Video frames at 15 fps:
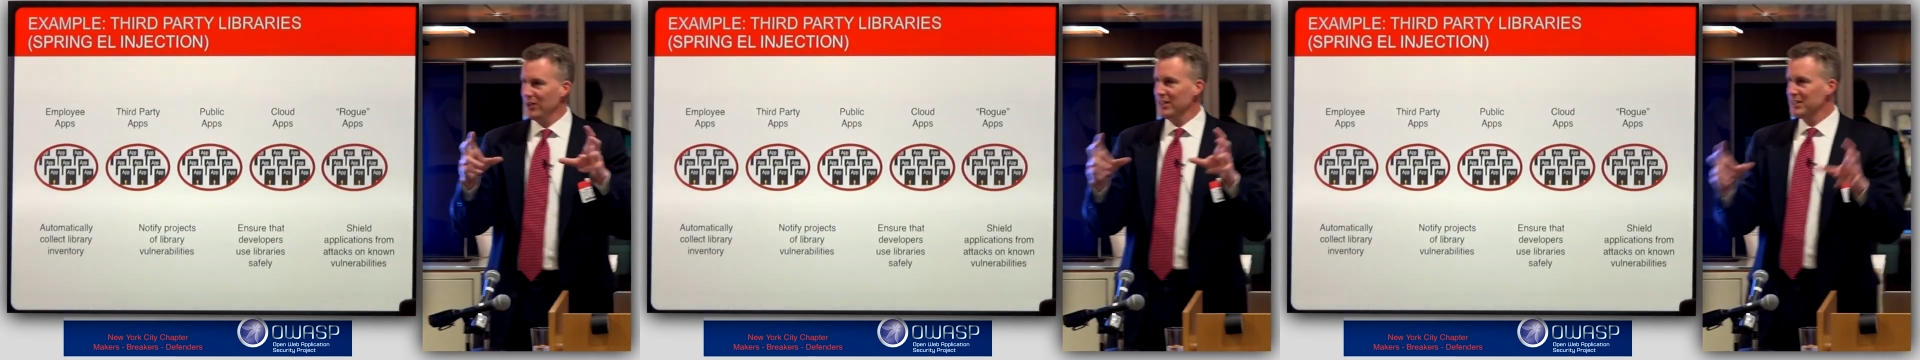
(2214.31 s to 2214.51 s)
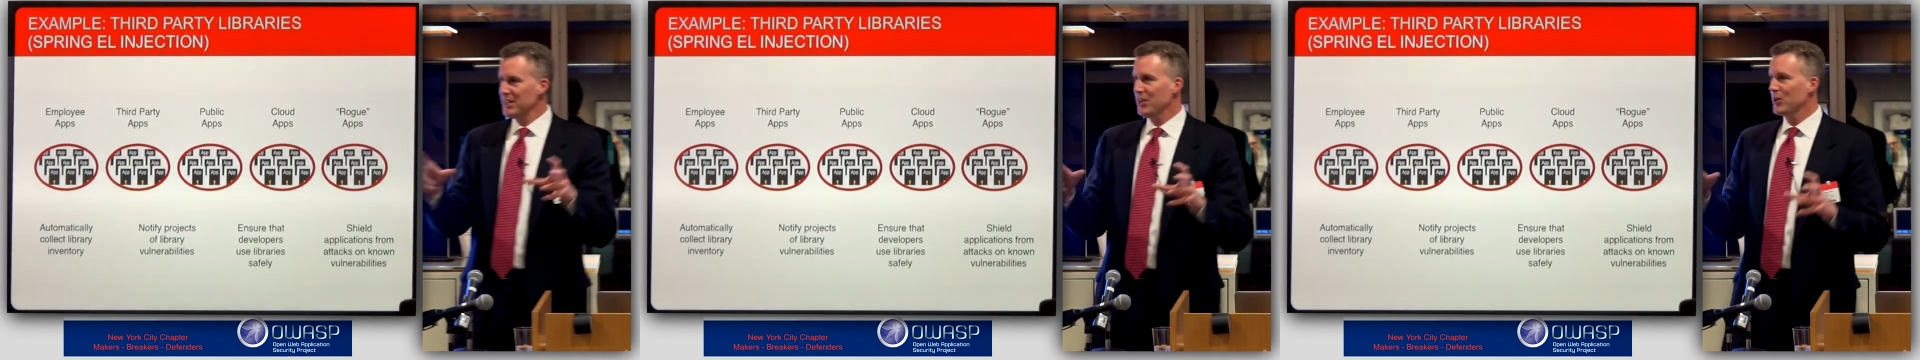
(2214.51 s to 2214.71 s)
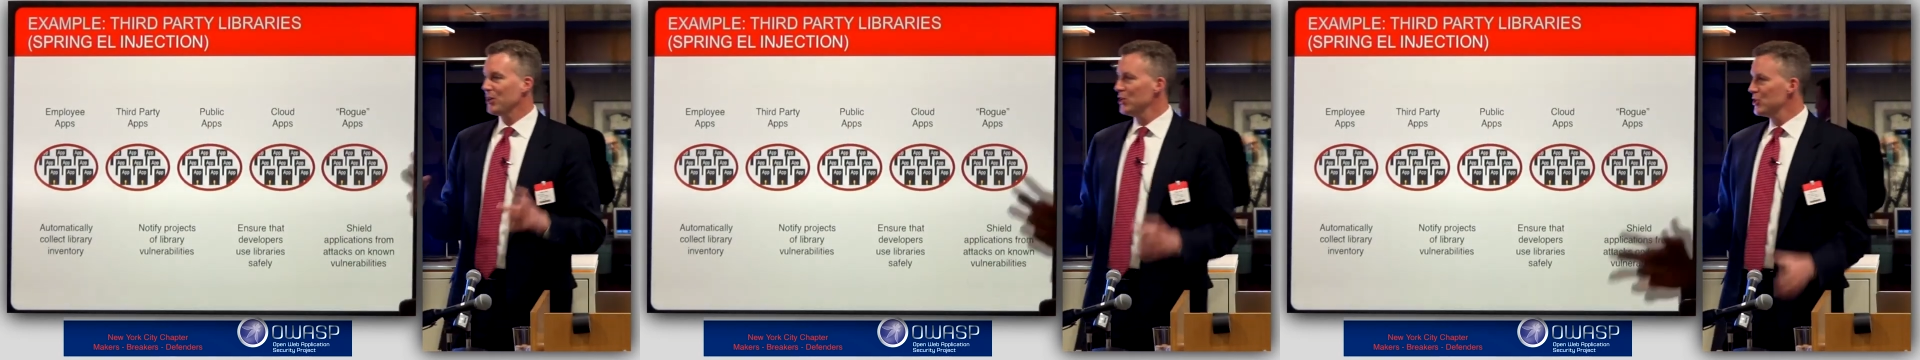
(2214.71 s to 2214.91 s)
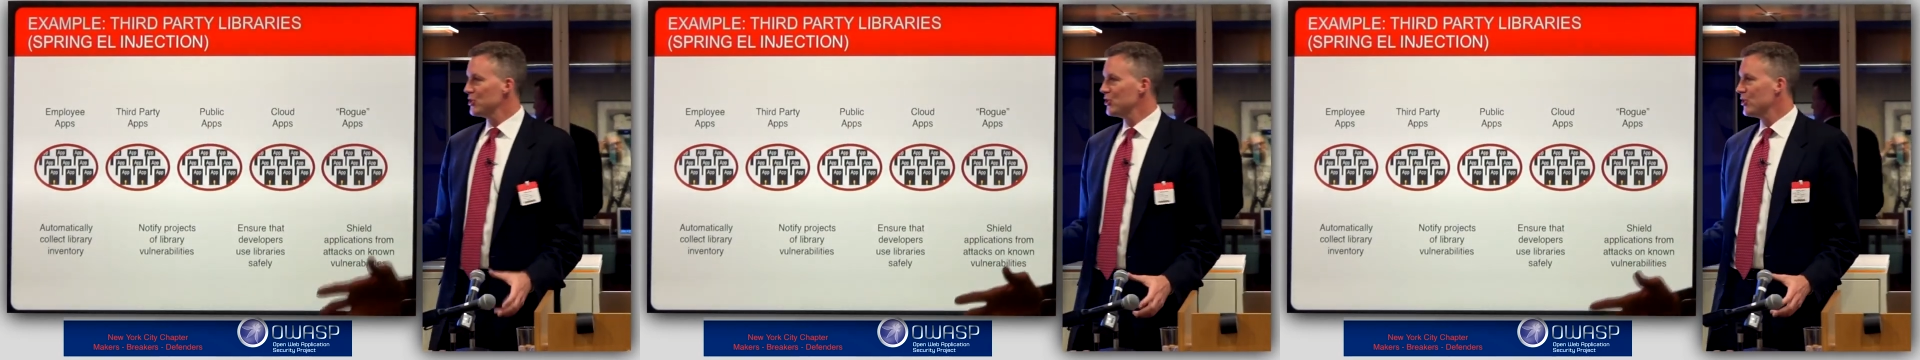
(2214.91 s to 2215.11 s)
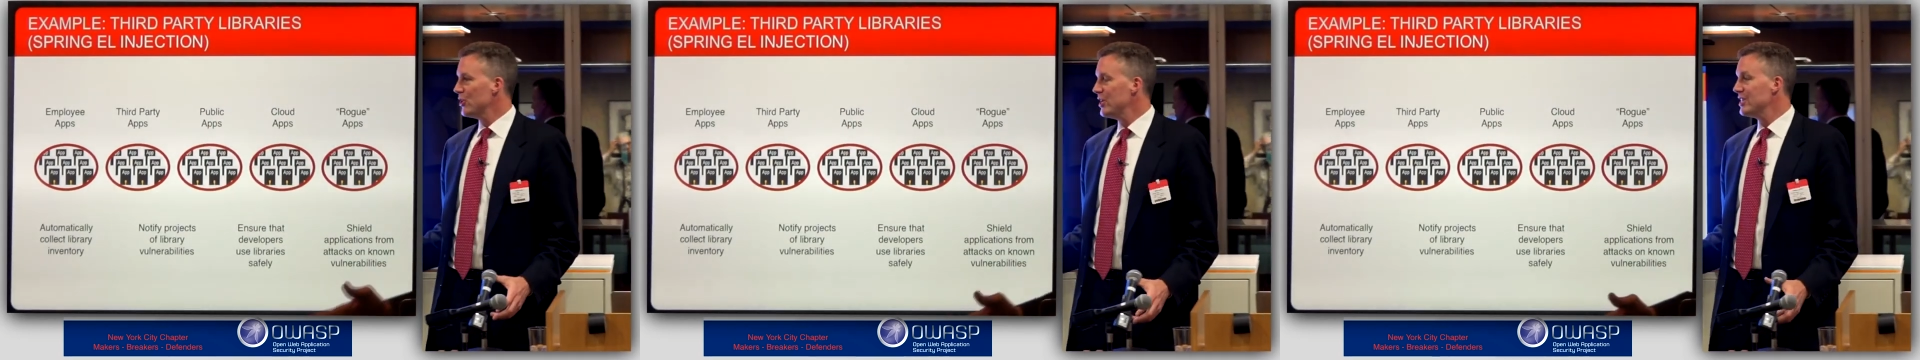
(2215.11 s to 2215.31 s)
let's say your
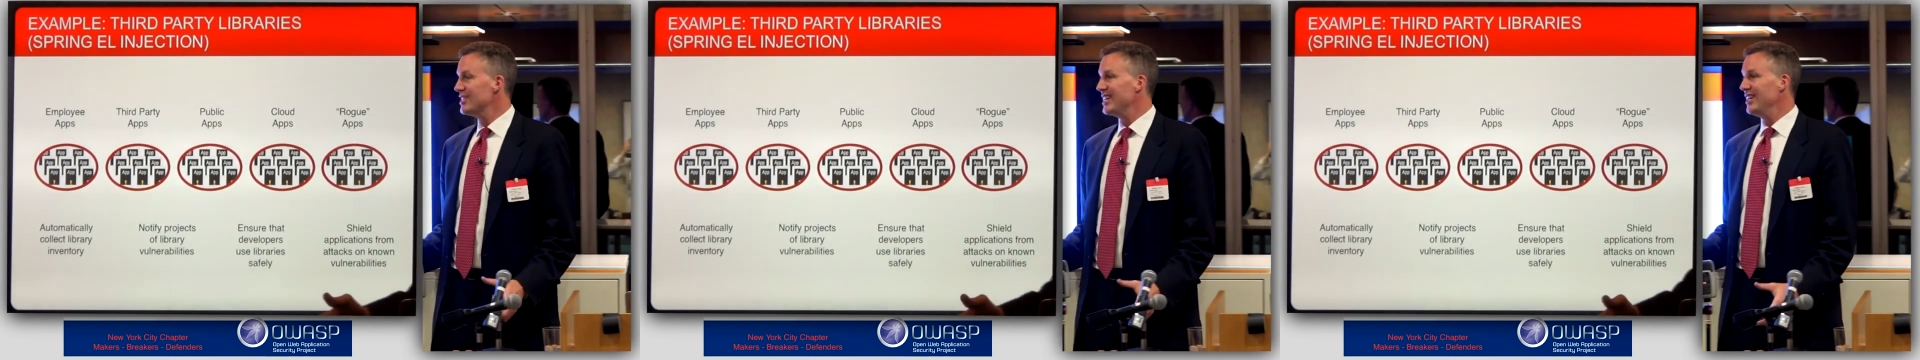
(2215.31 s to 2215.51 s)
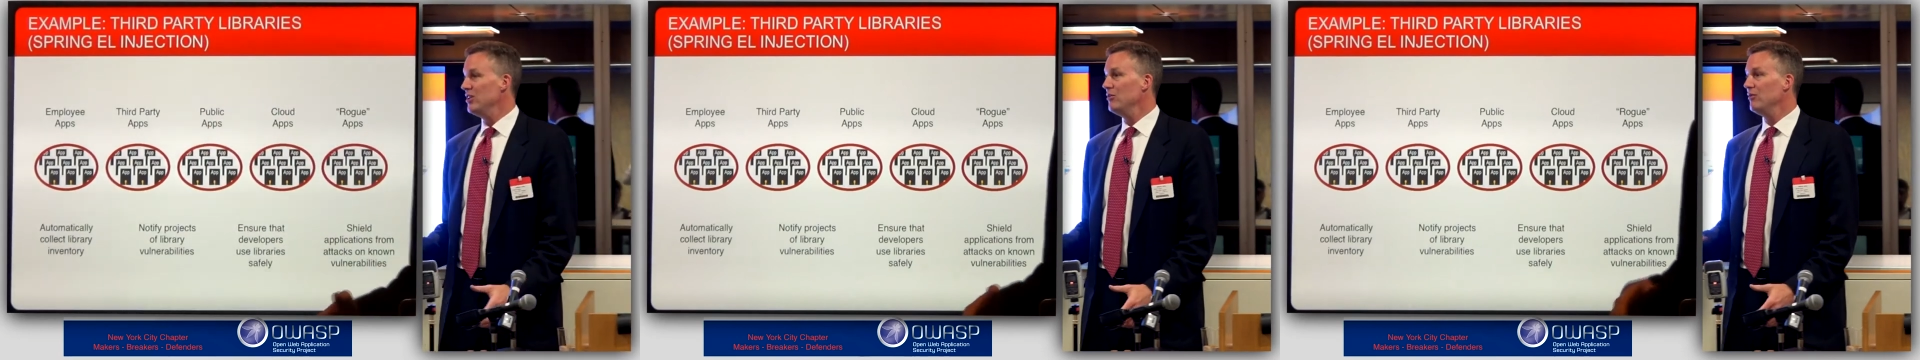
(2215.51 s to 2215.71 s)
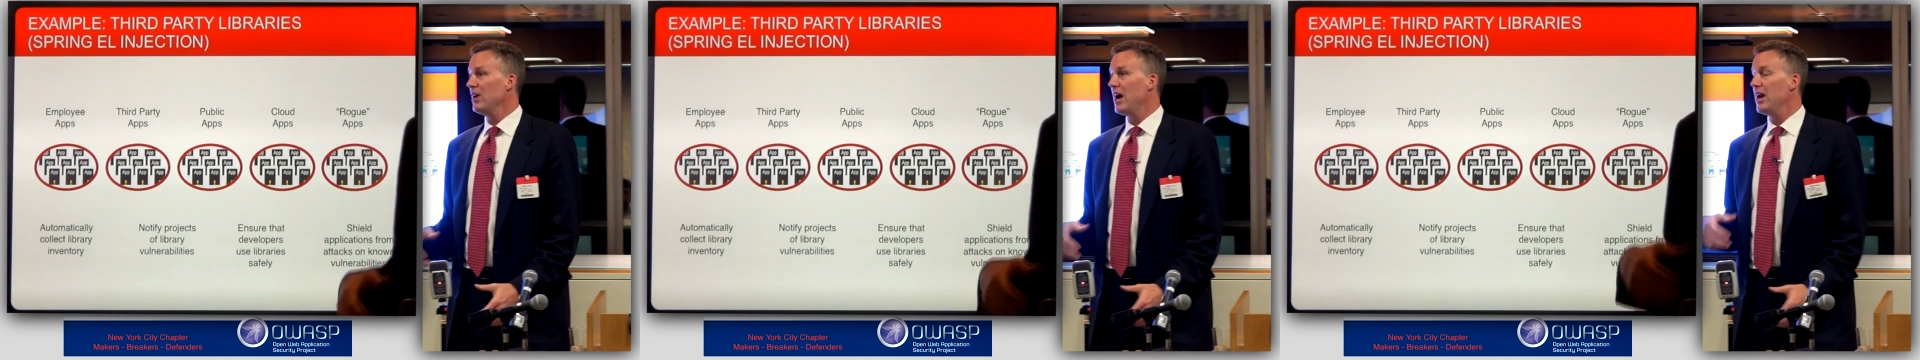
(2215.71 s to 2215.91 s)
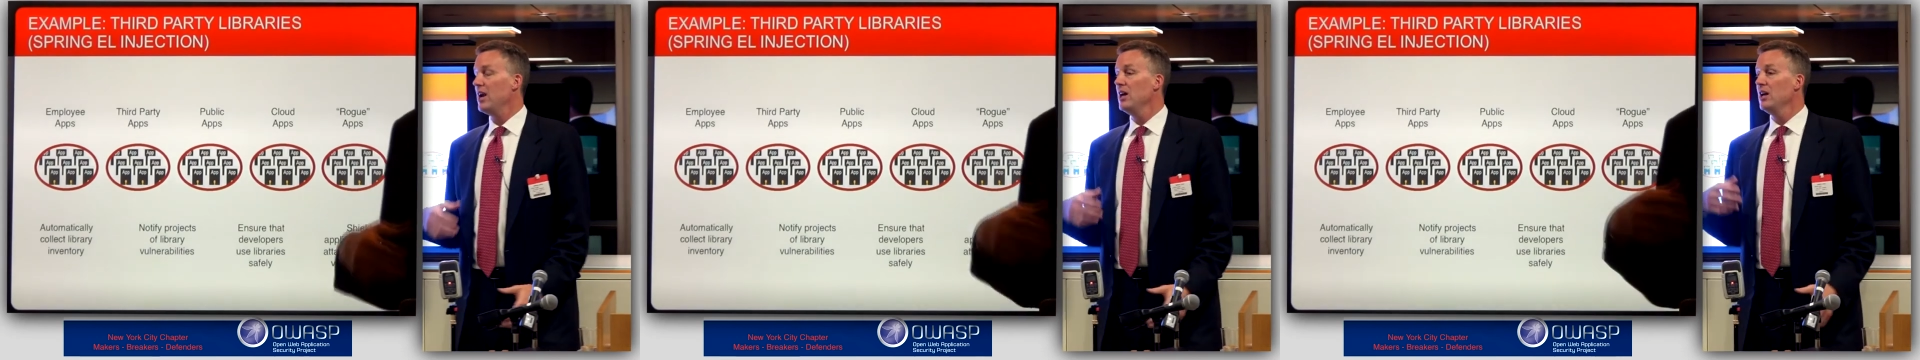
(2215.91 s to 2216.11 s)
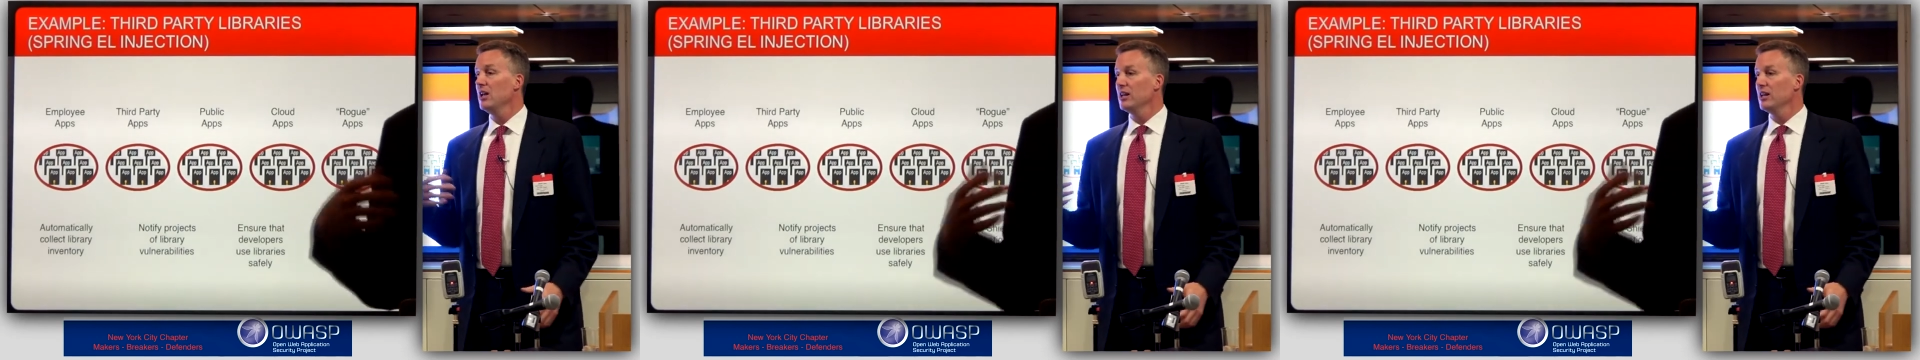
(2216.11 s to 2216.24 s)
concern is that you've got